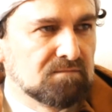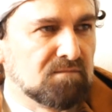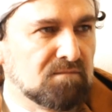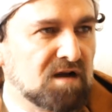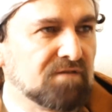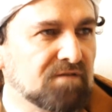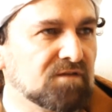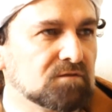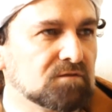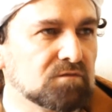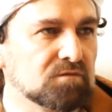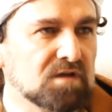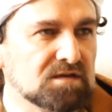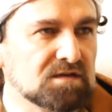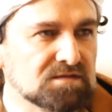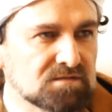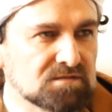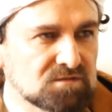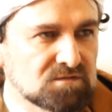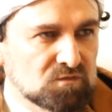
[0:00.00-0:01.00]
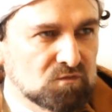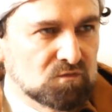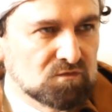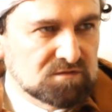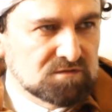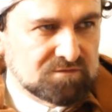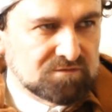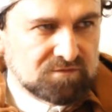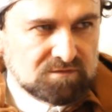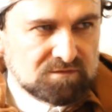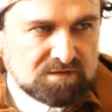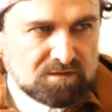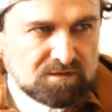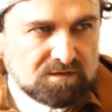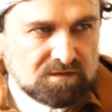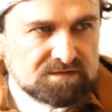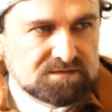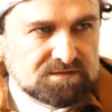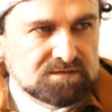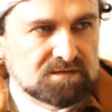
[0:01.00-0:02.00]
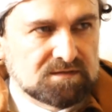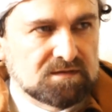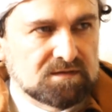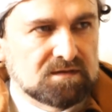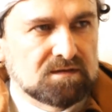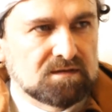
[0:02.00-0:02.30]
Marifatullah is the source of all the knowledge.